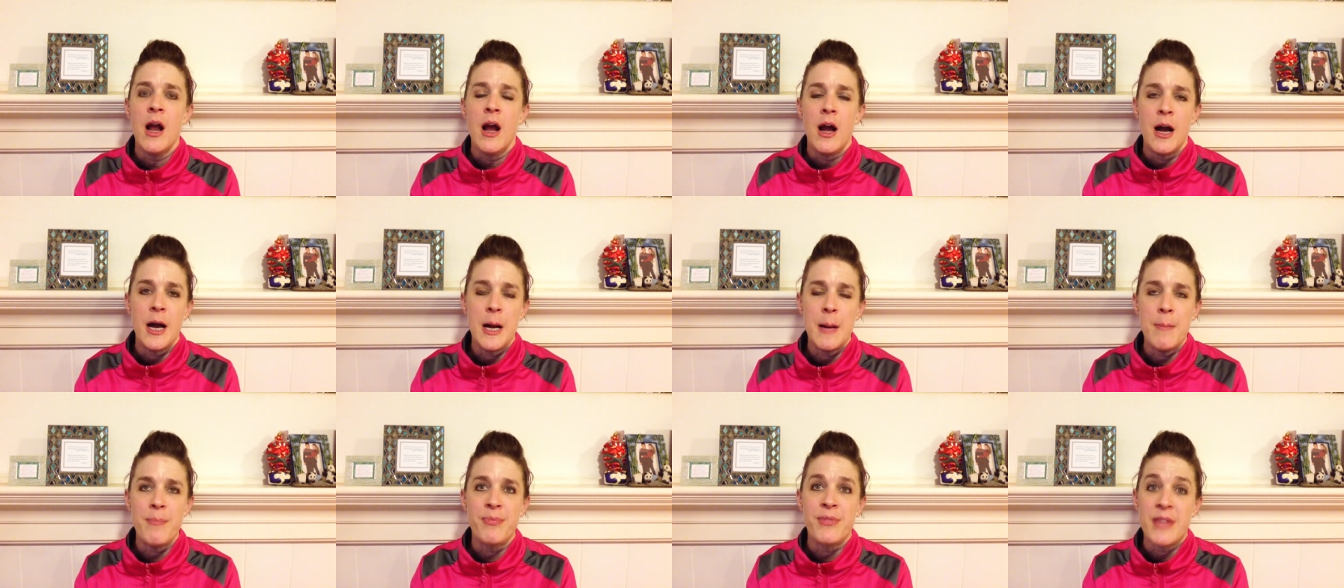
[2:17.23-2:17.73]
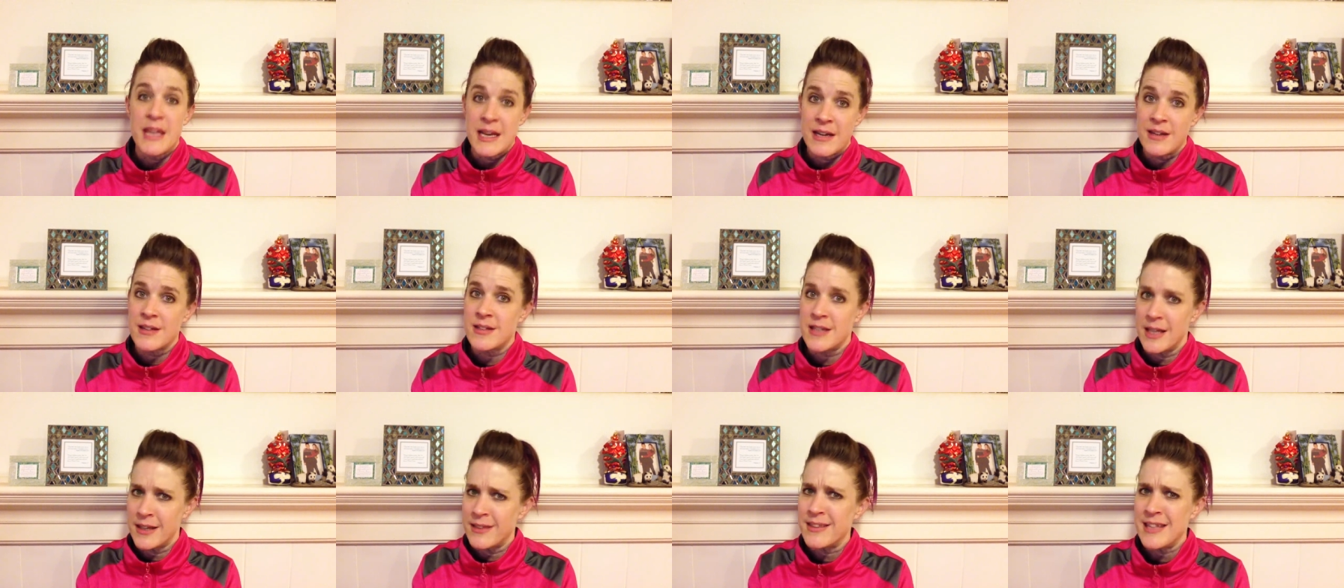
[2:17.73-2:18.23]
um,
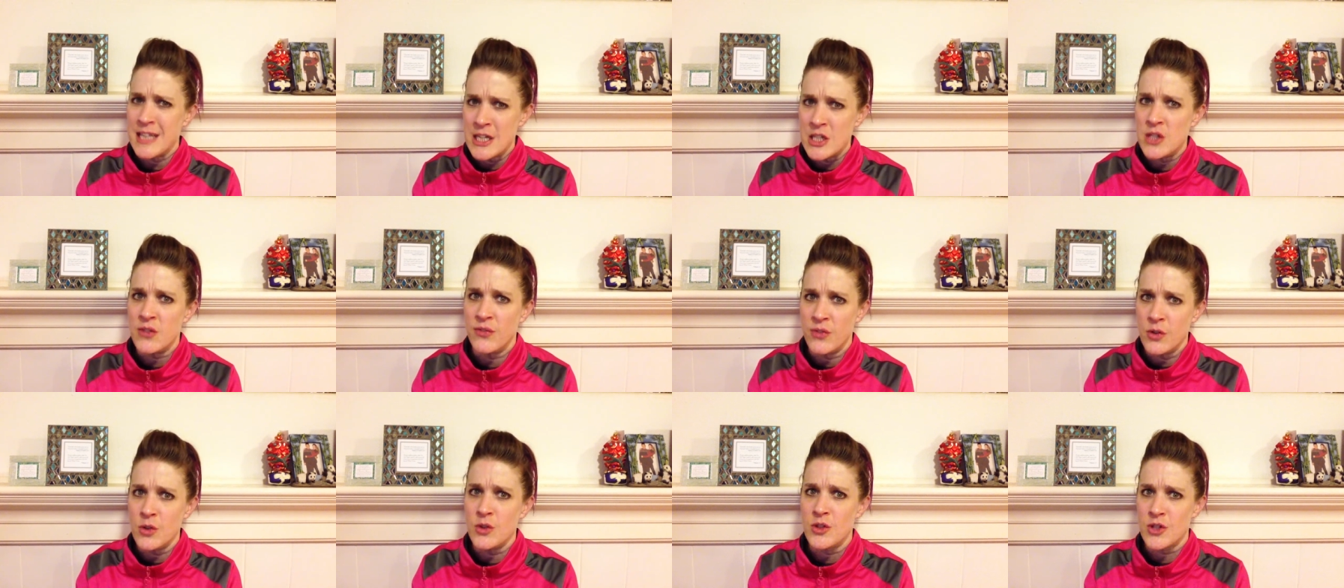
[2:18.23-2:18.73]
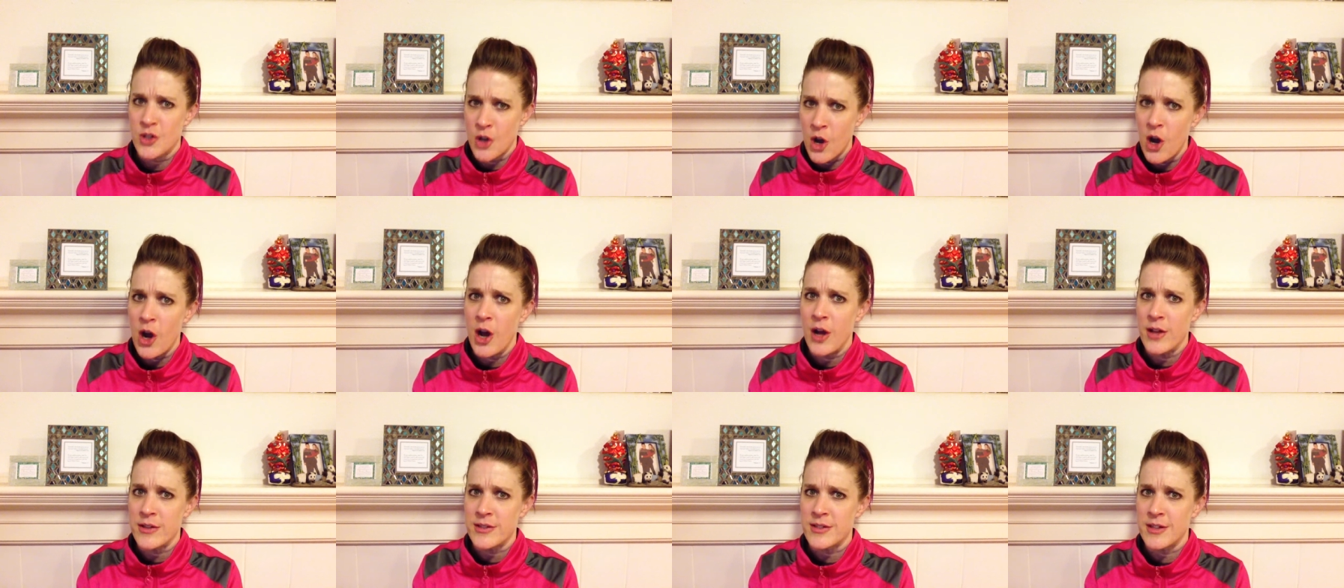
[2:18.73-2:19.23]
things that these foods
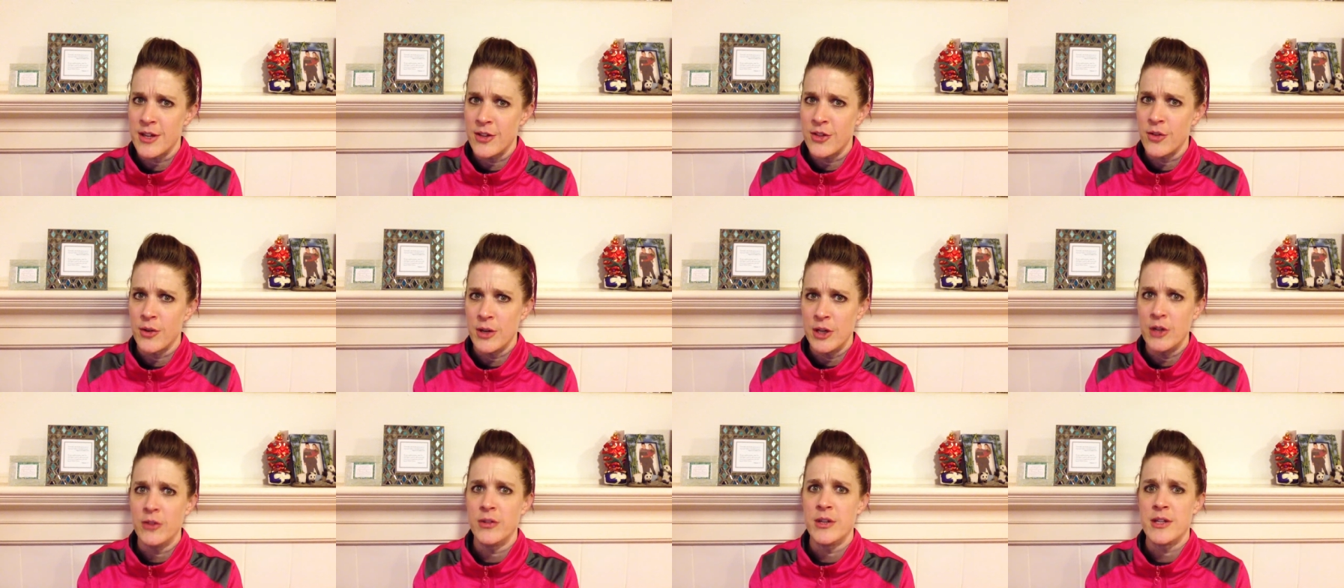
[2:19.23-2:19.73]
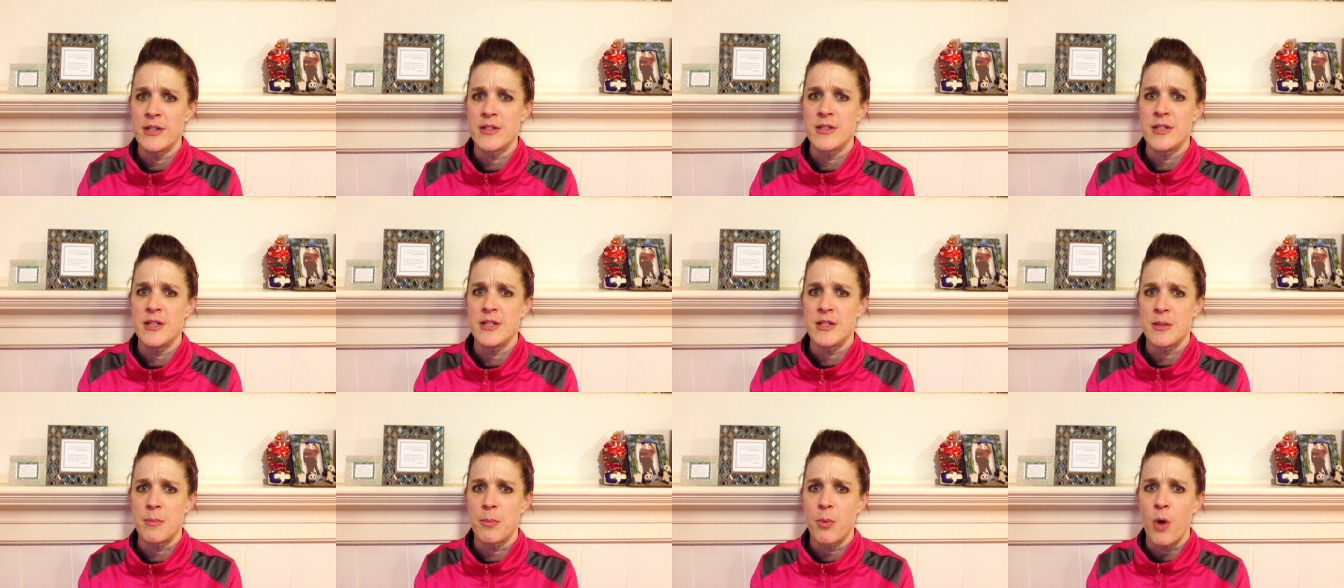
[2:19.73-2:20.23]
cause, other
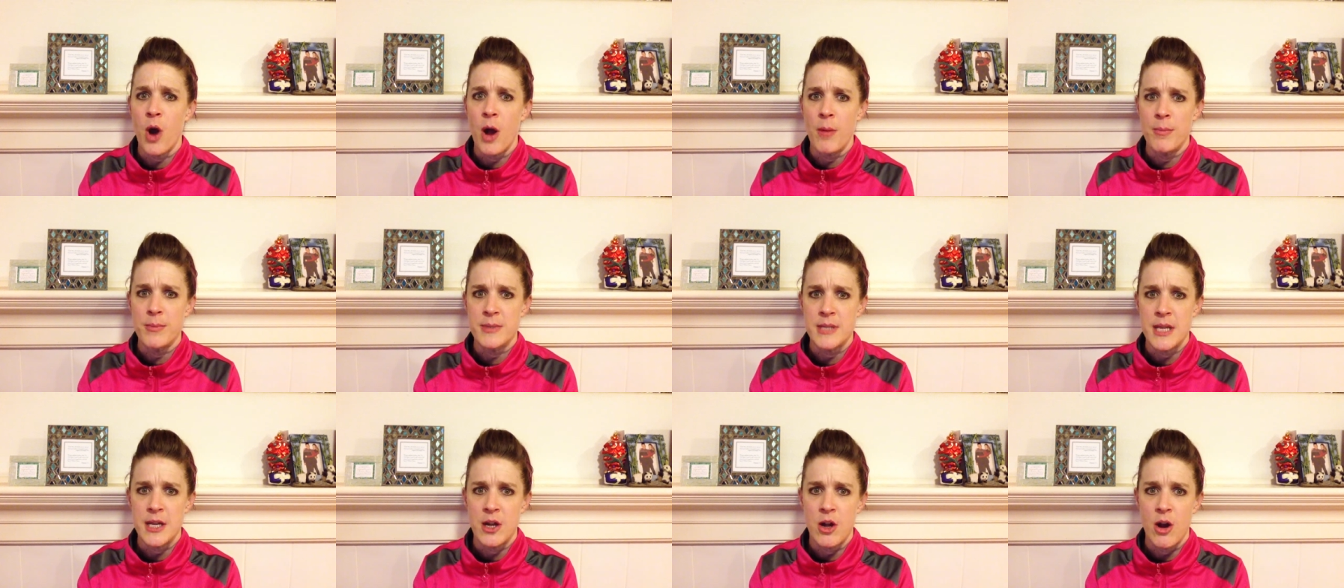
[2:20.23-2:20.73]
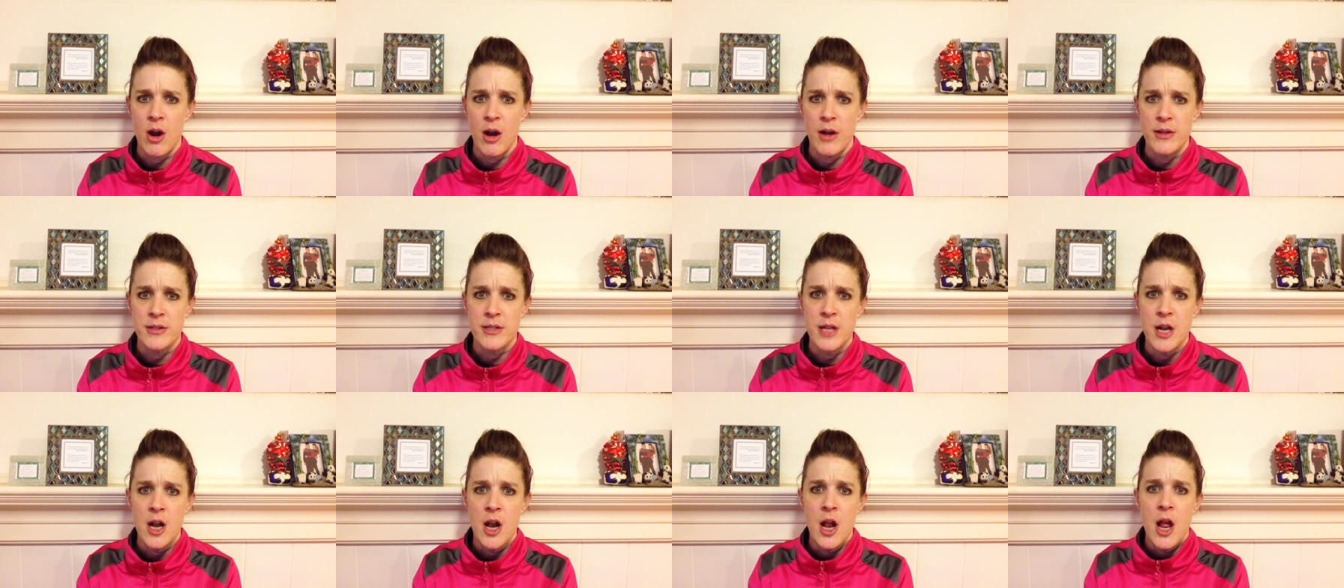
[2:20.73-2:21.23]
illnesses and problems they cause.